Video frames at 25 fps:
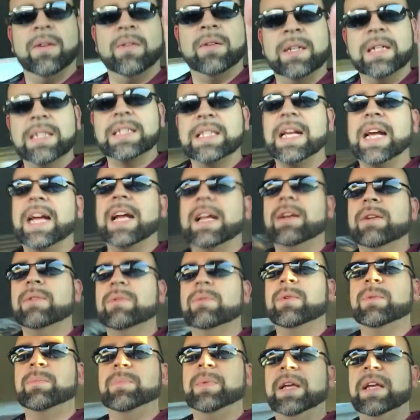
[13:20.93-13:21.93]
because that
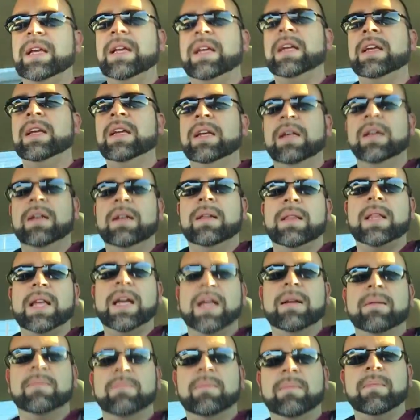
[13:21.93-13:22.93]
will be
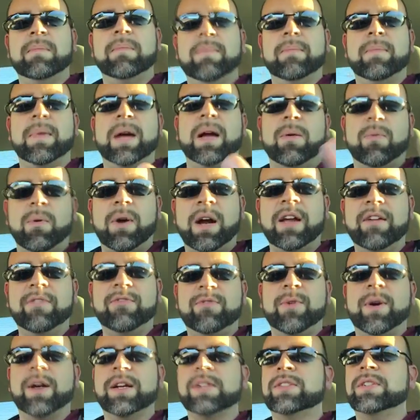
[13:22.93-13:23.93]
that my
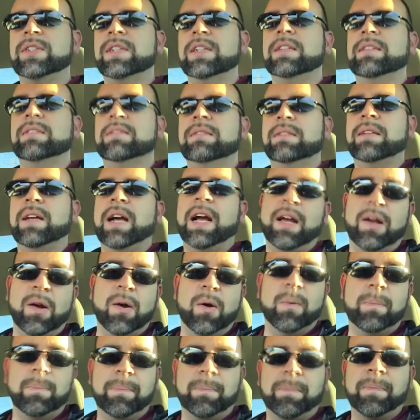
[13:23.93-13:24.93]
wife watched it, I
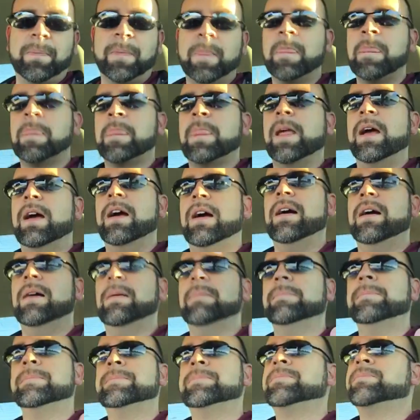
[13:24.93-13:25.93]
hope.
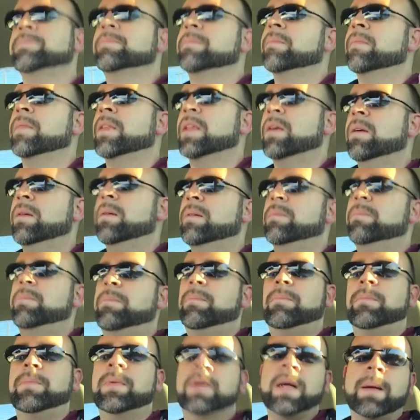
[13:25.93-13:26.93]
A
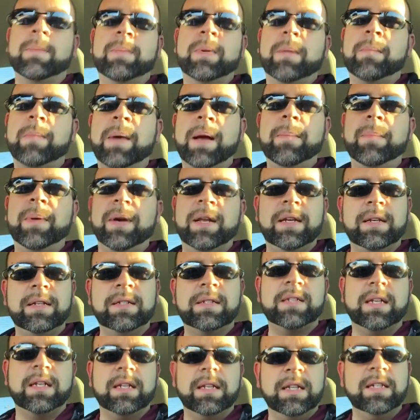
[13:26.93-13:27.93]
couple of my
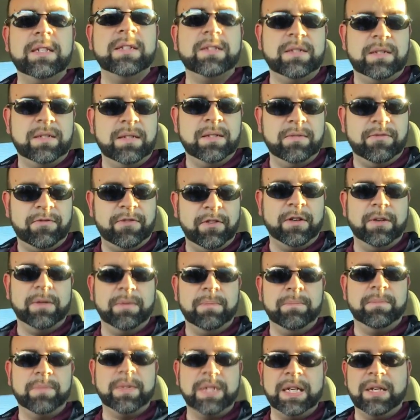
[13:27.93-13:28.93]
buddies, at least for
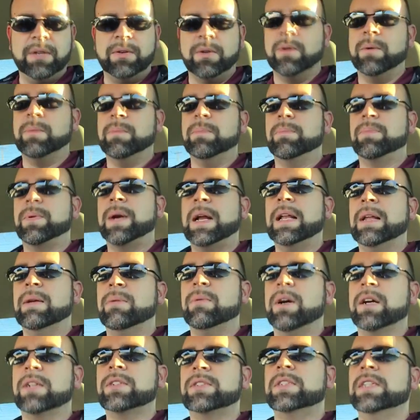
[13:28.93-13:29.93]
D Group, probably
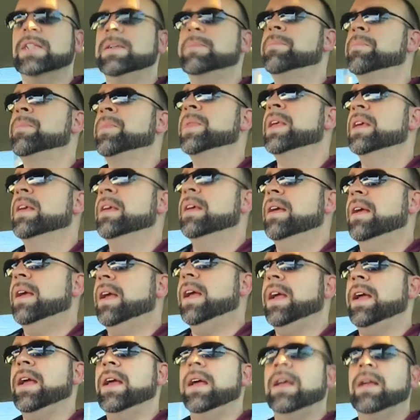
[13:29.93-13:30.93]
watched it,
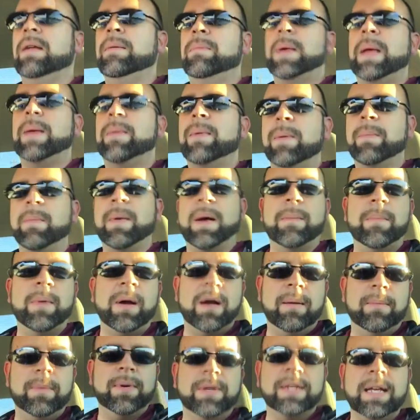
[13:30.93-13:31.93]
and maybe my
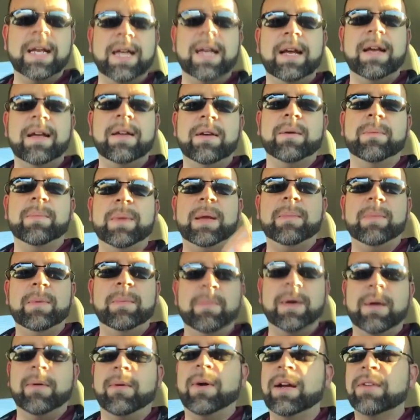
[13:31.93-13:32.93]
mom or dad, or maybe
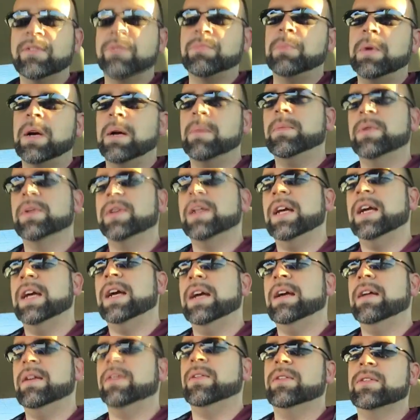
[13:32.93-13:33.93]
my wife's mom or
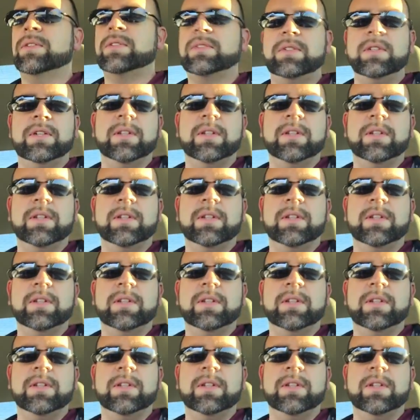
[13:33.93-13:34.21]
dad, or